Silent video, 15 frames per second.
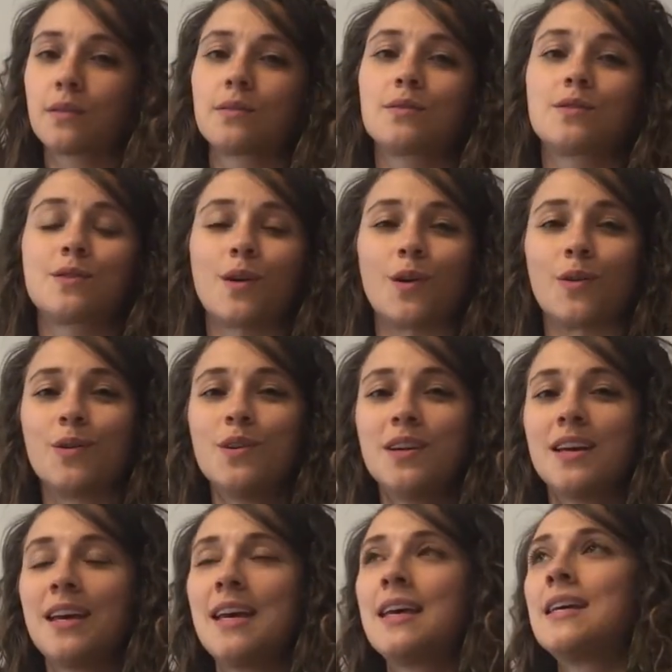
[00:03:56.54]
So,
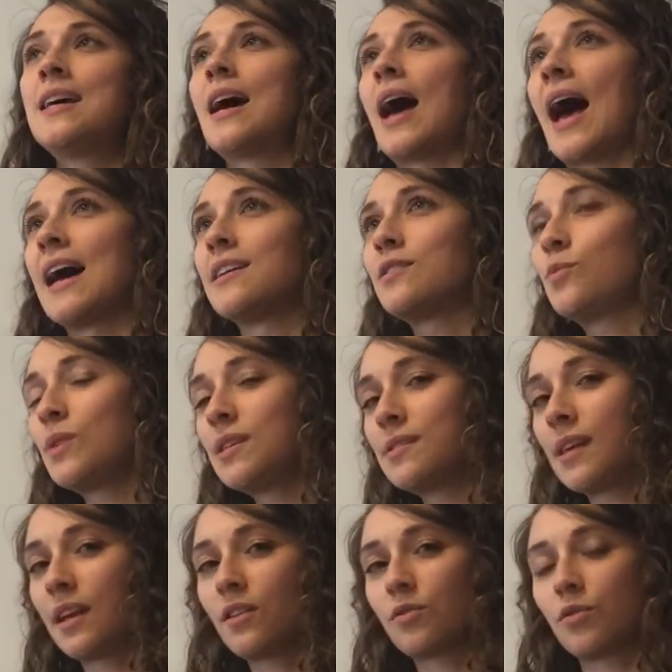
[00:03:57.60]
as we
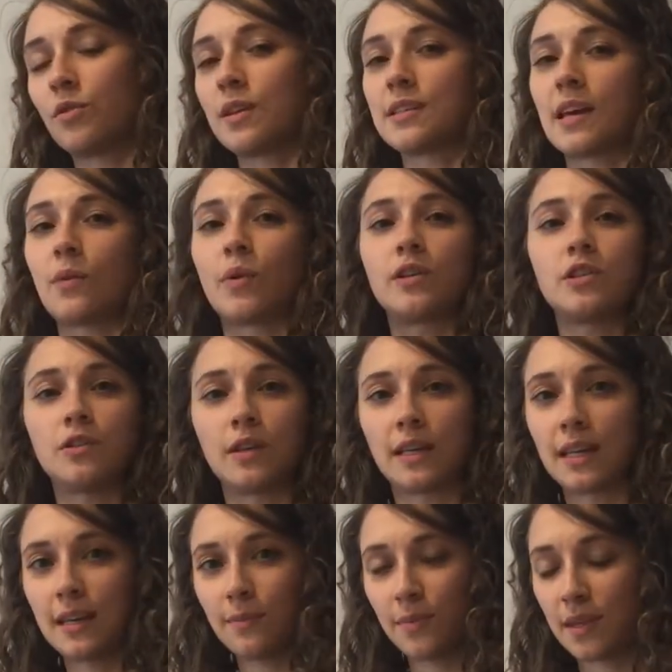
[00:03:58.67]
sing through this, I want you to
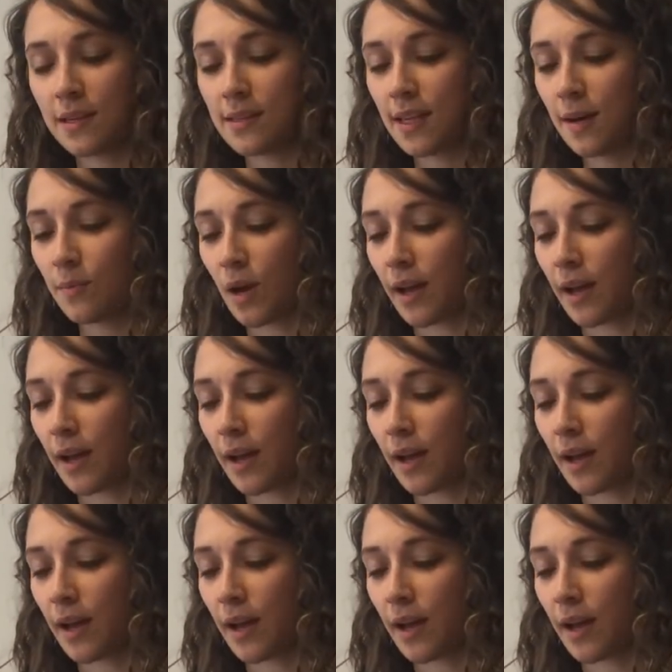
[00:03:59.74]
keep this in